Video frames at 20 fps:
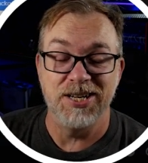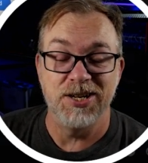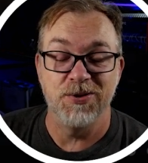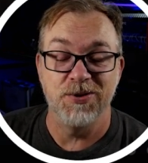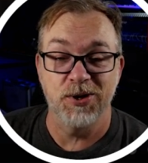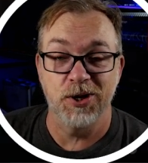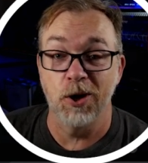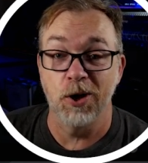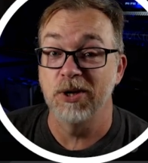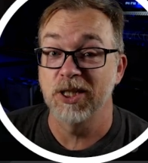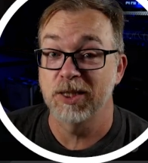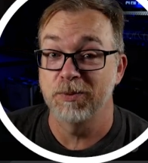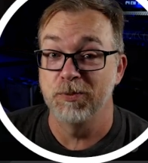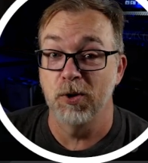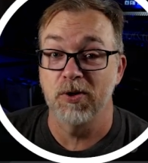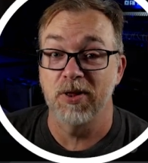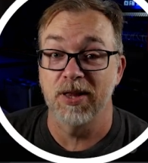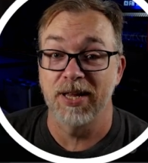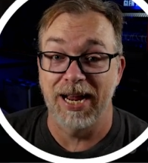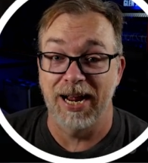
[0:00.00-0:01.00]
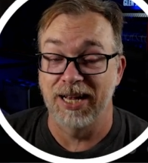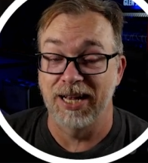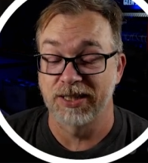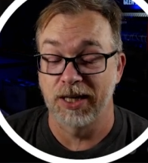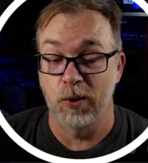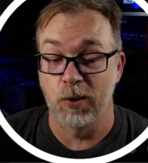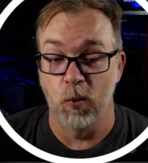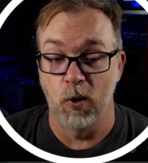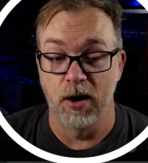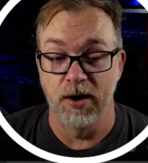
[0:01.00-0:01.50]
to go as smoothly as I
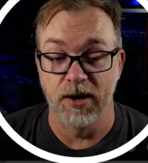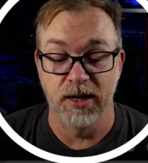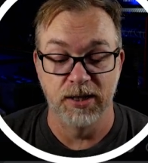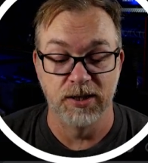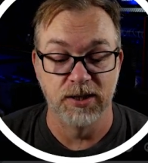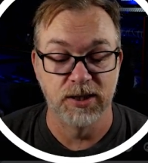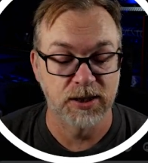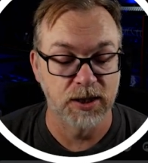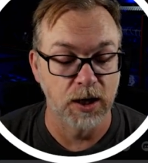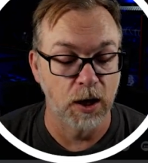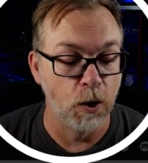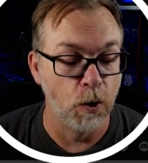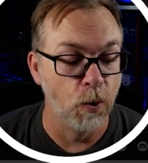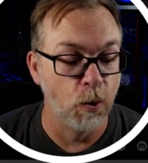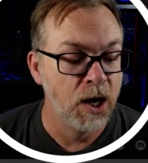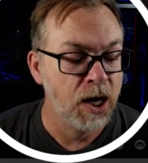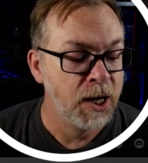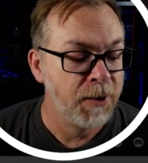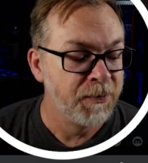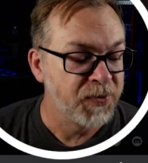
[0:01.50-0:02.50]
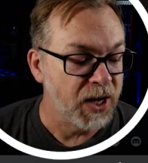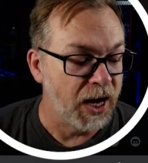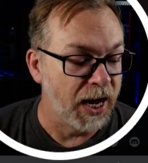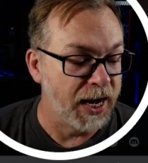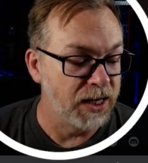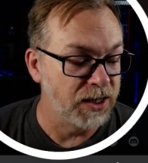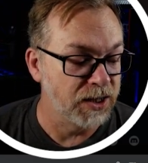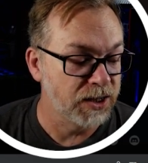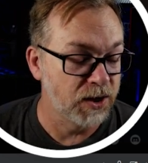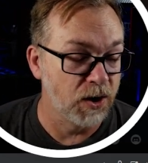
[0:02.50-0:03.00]
wanted. So I
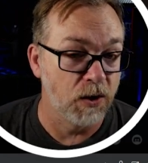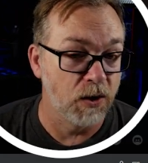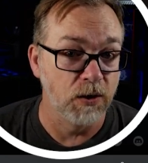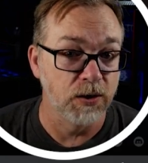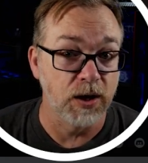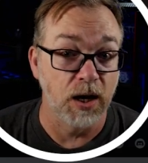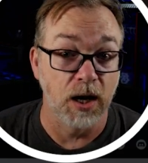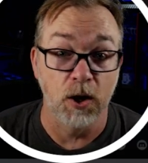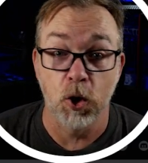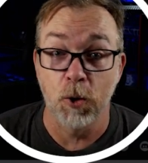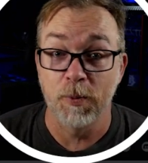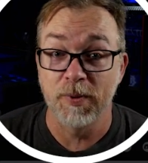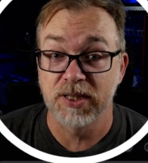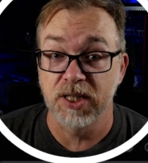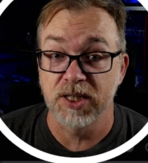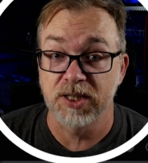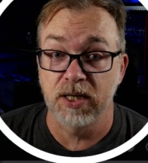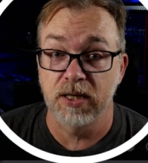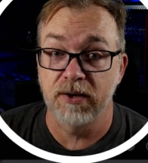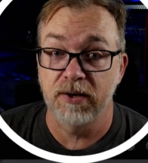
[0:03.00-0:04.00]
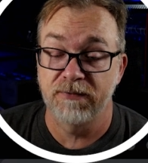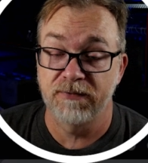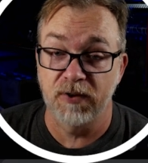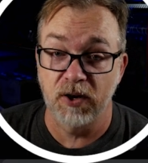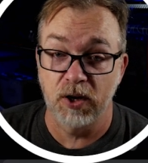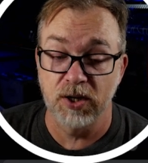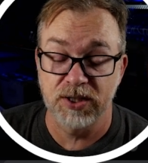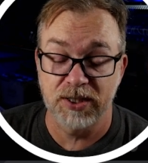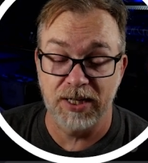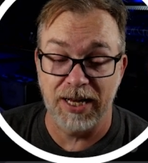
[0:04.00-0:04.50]
installed Home Assistant
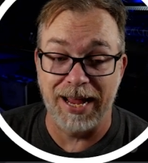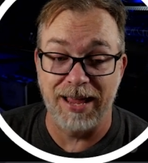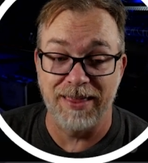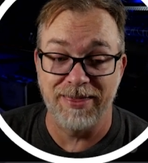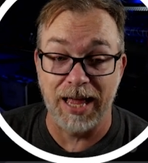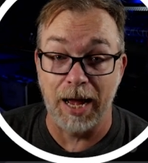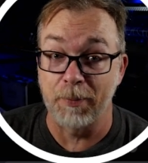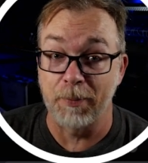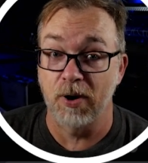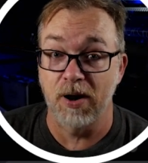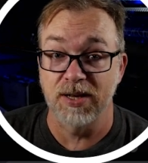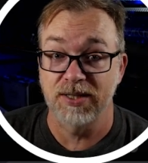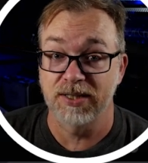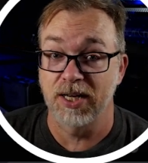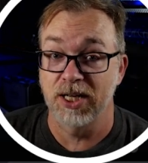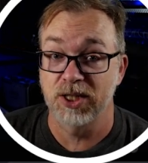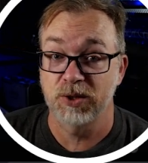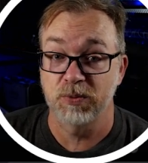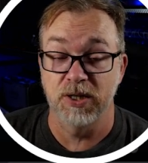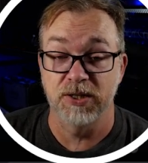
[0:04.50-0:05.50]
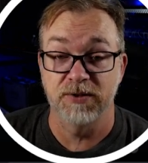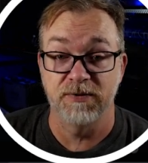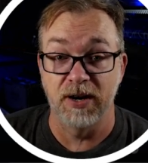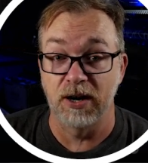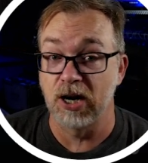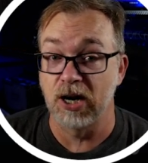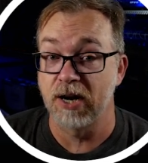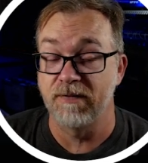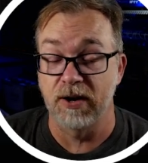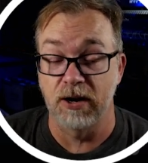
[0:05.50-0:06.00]
first, and that process was
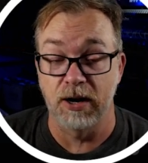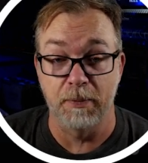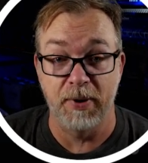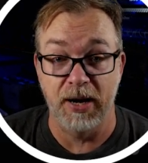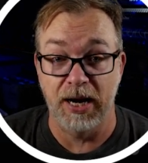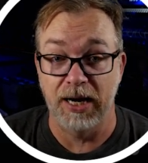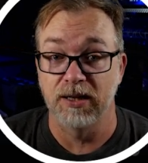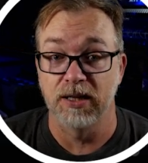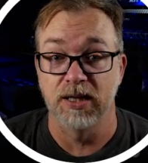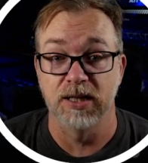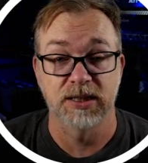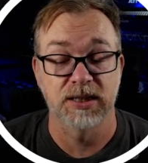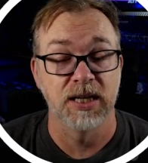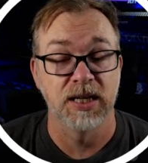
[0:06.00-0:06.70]
very, very painless.